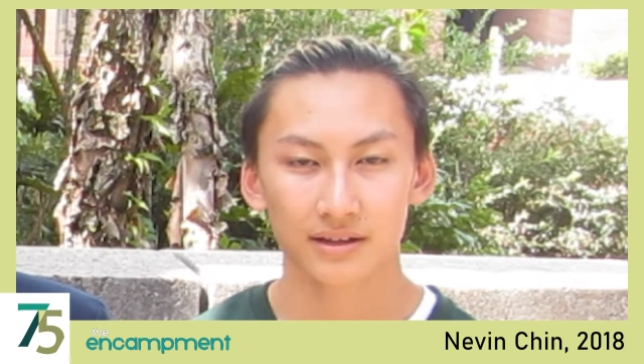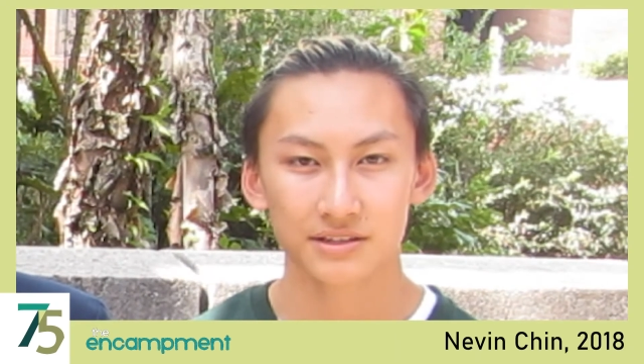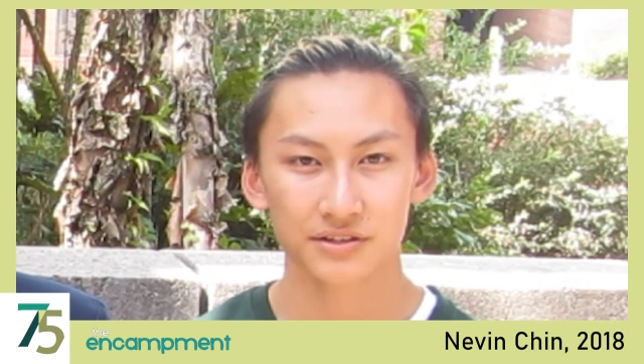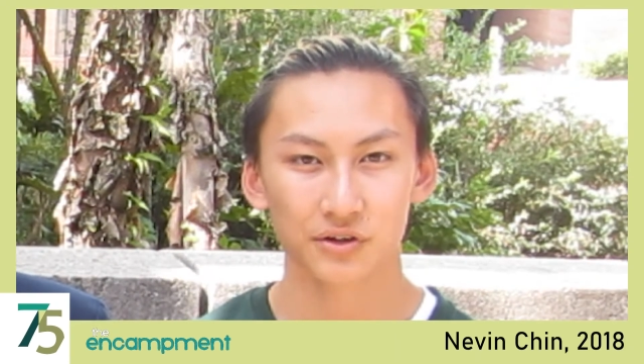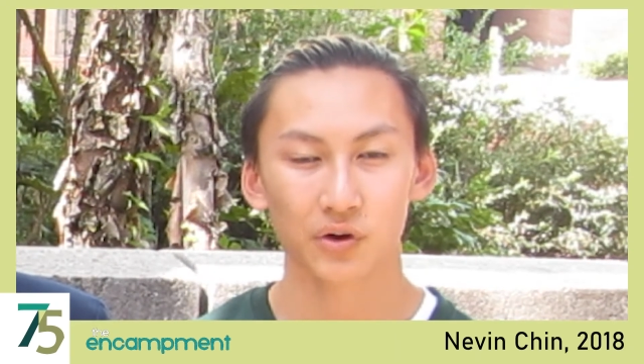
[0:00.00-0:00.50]

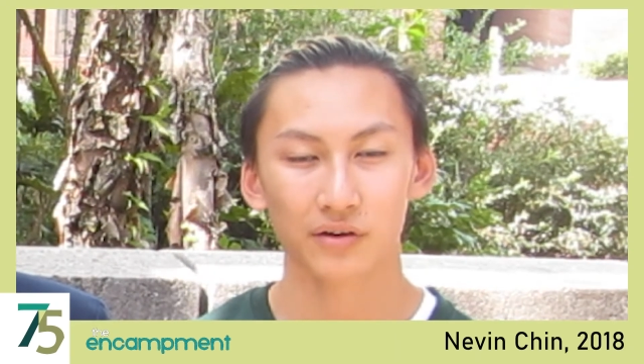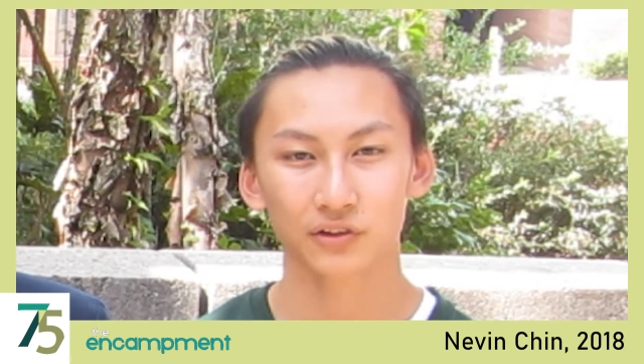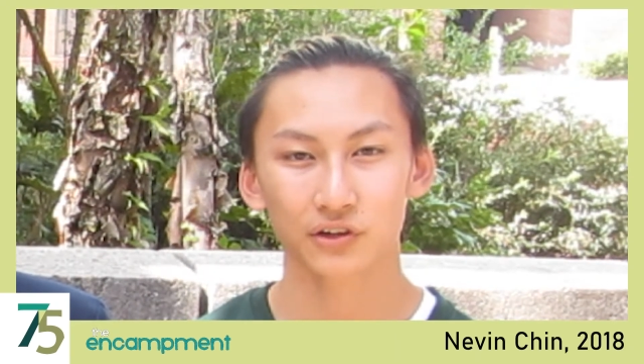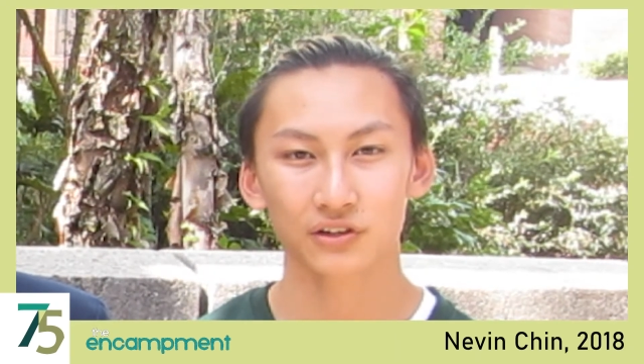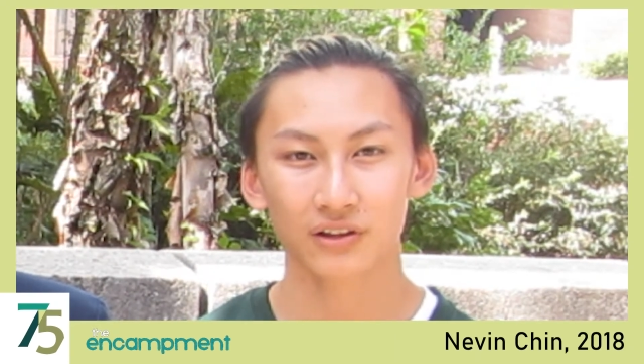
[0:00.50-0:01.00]
So
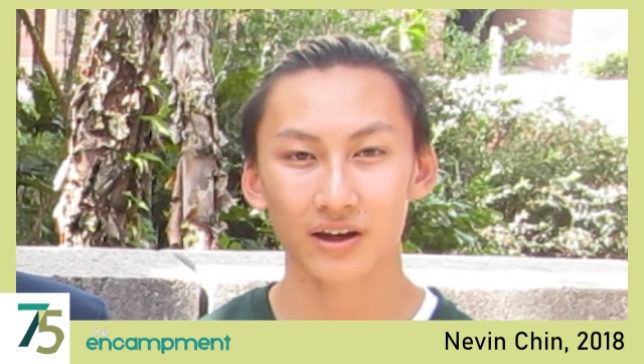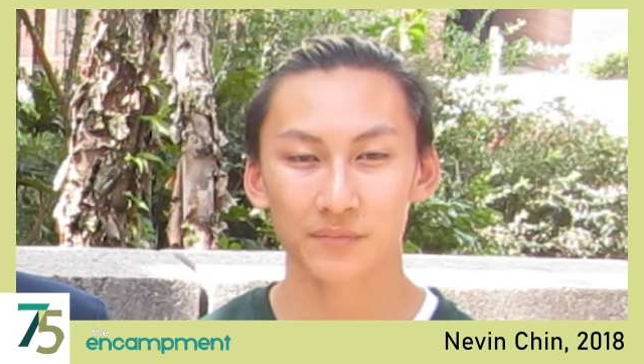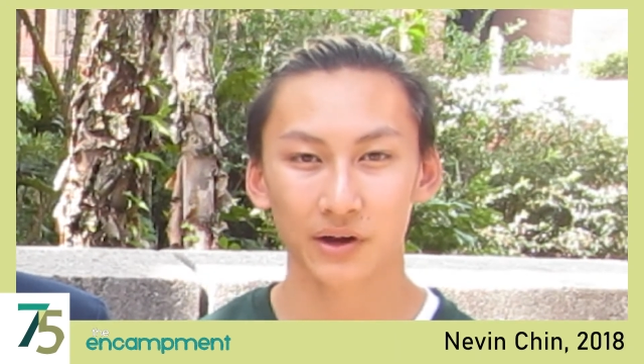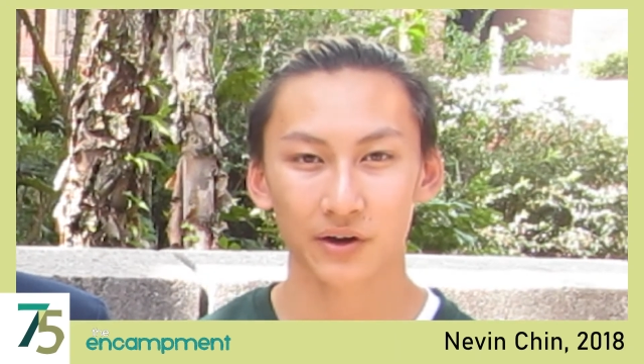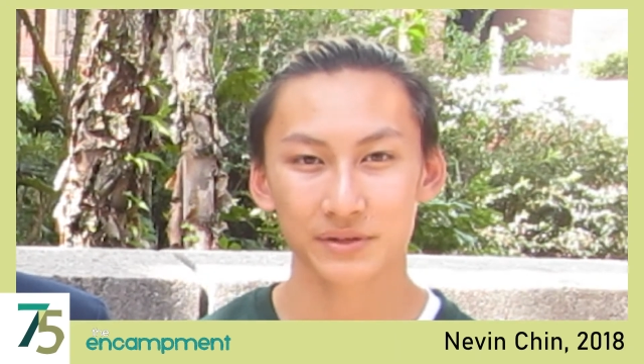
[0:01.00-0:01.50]
I've learned a lot
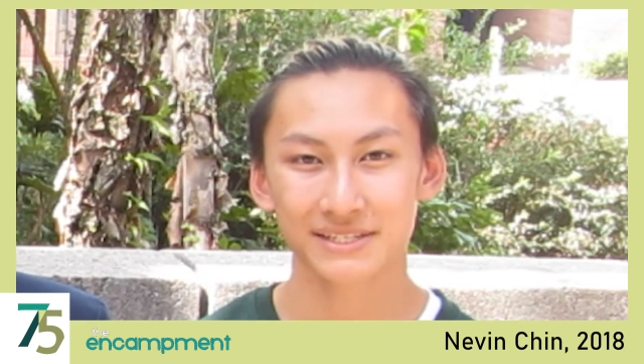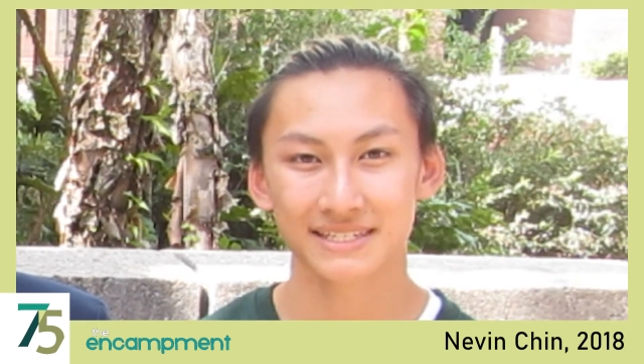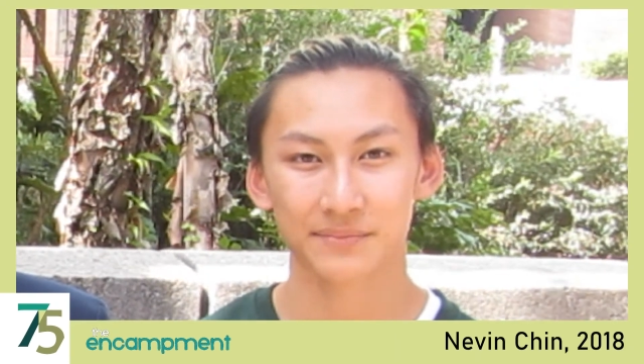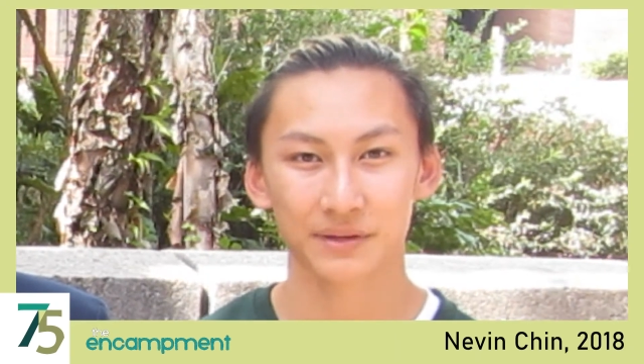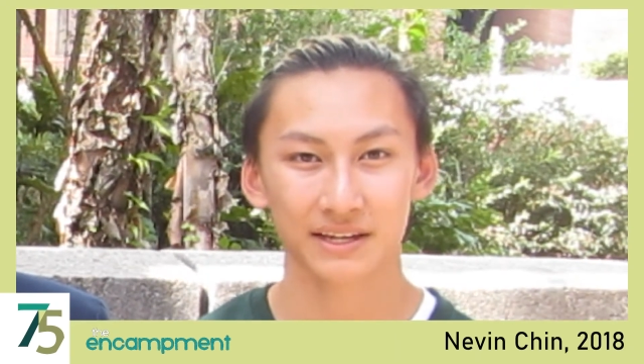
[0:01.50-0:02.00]
about
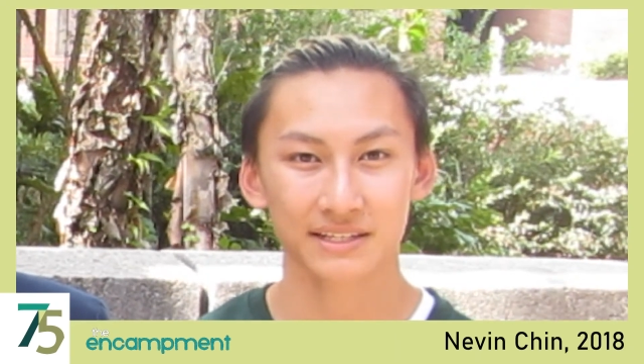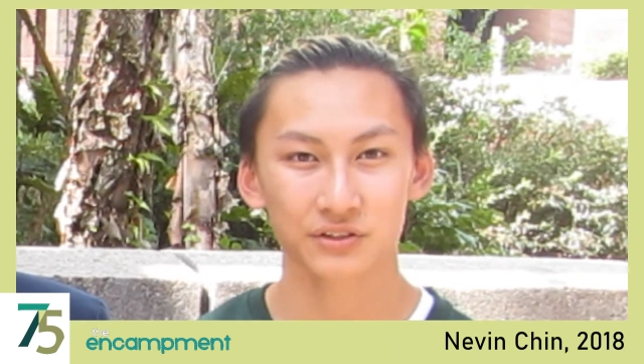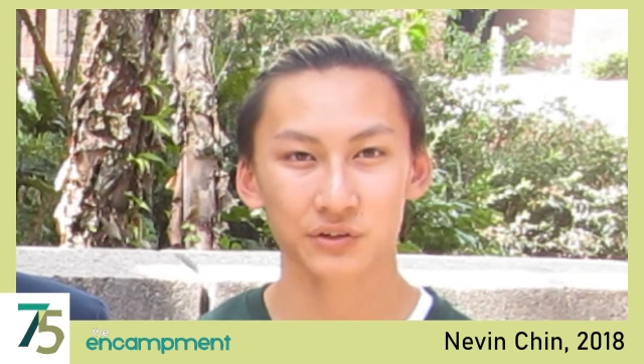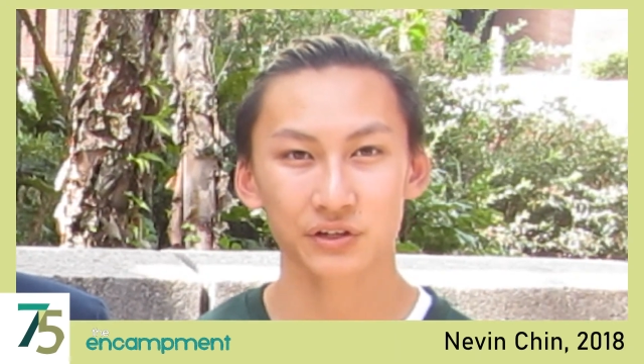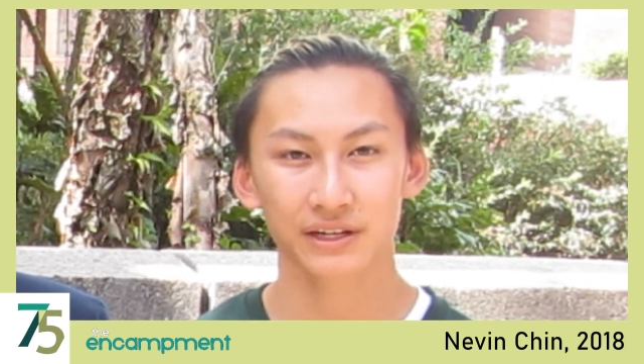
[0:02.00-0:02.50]
Mississippi
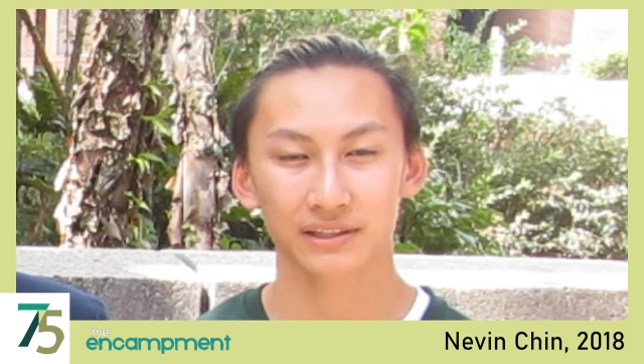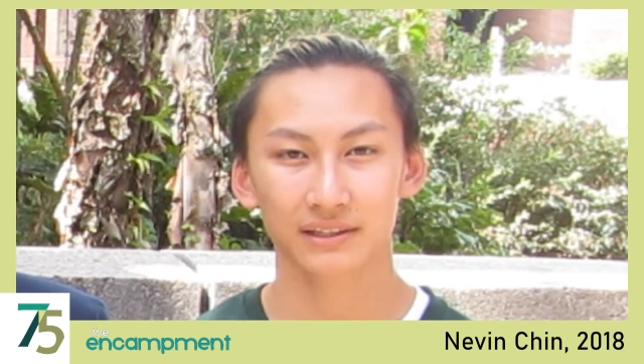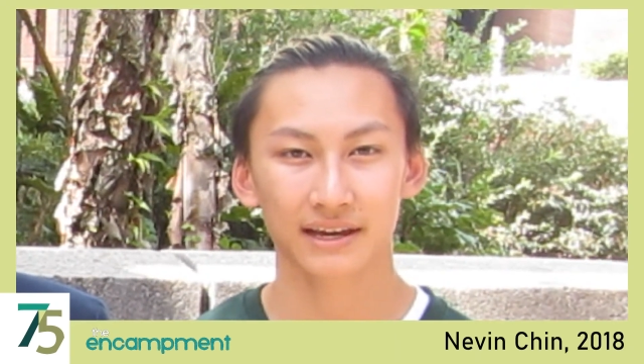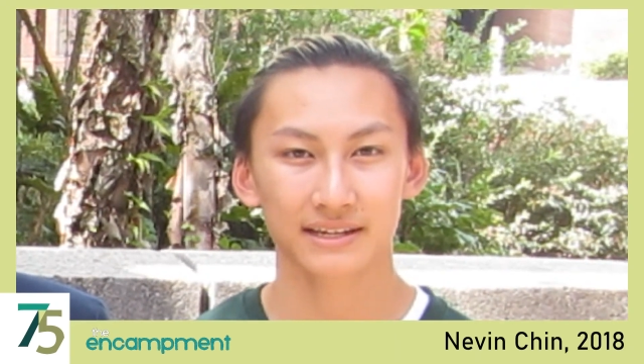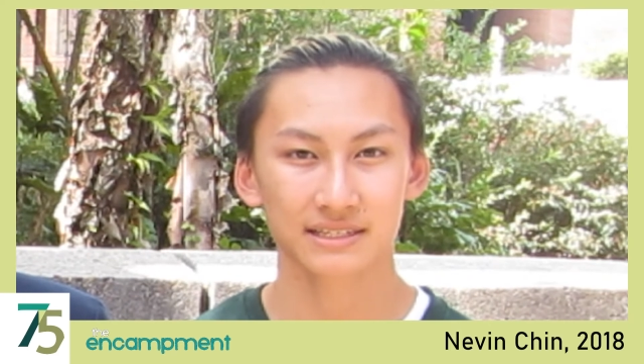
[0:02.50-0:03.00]
history and the
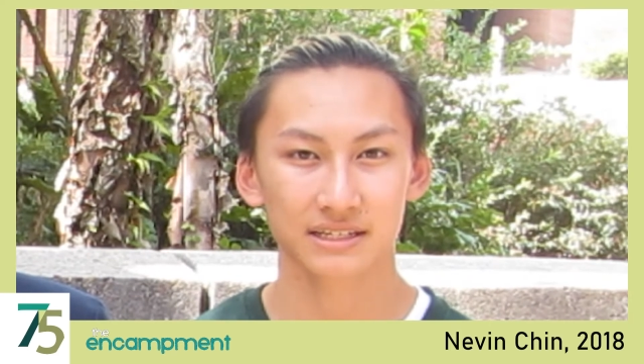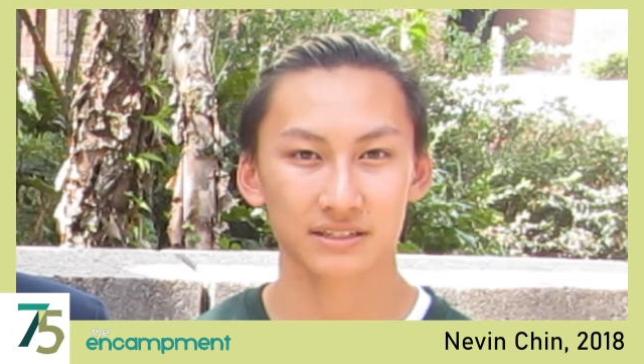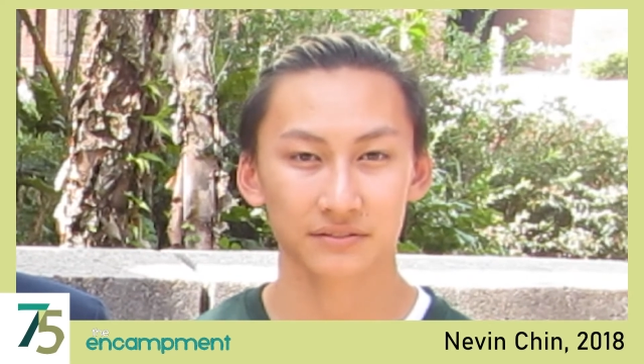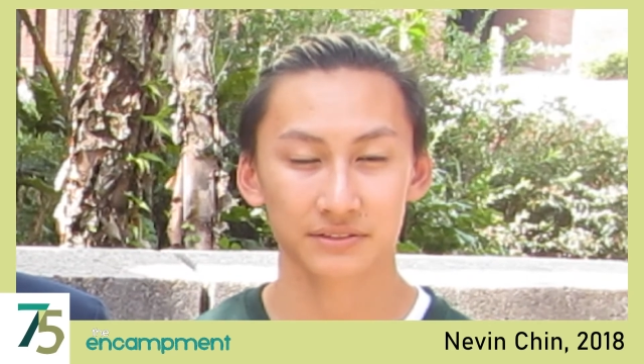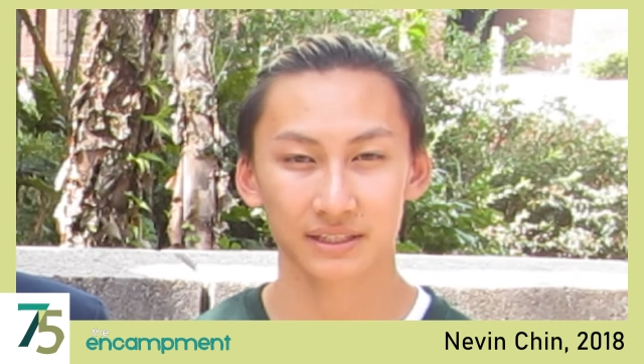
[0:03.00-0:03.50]

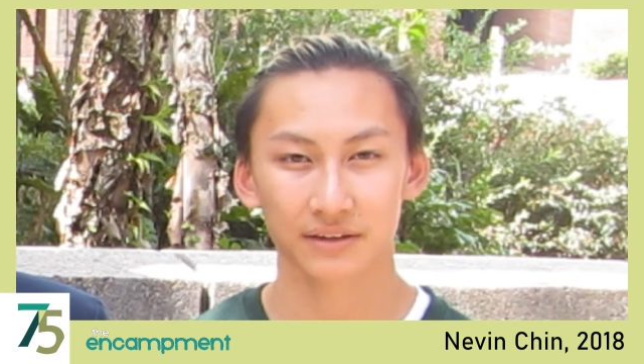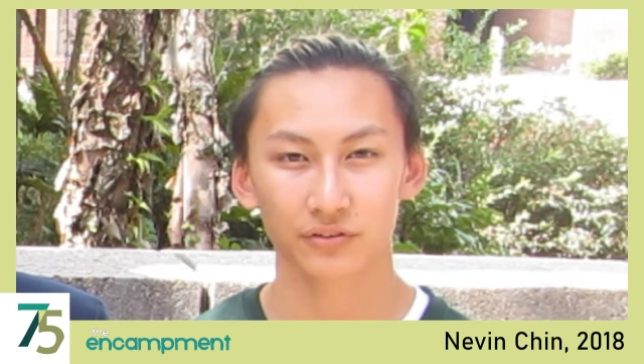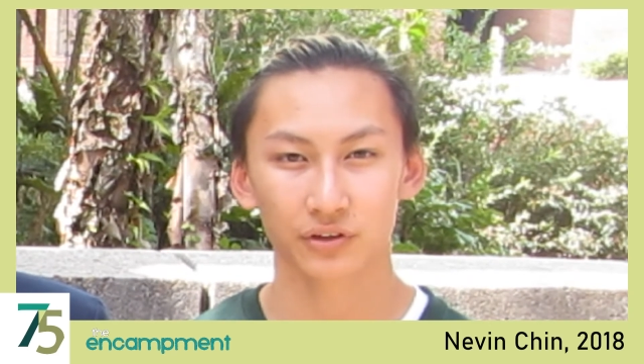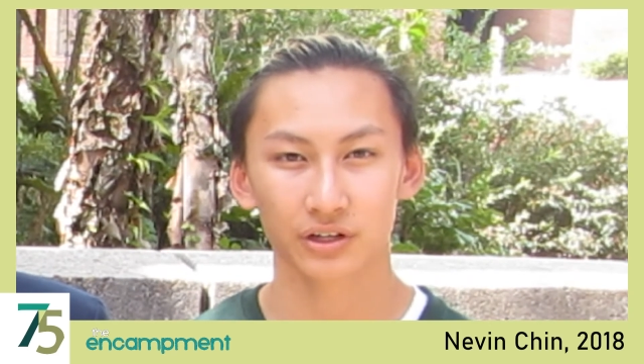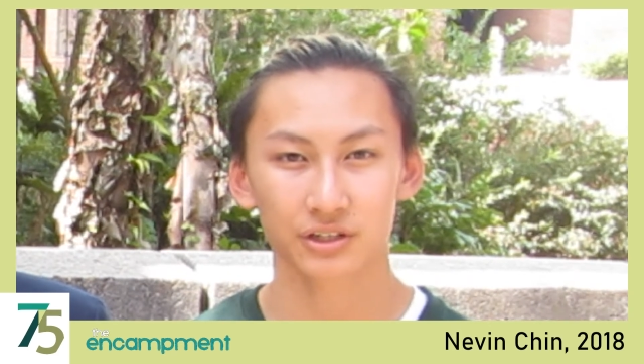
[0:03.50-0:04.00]
legacies of
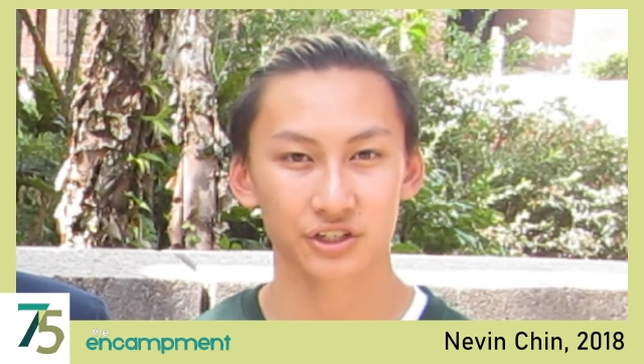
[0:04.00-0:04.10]
slavery,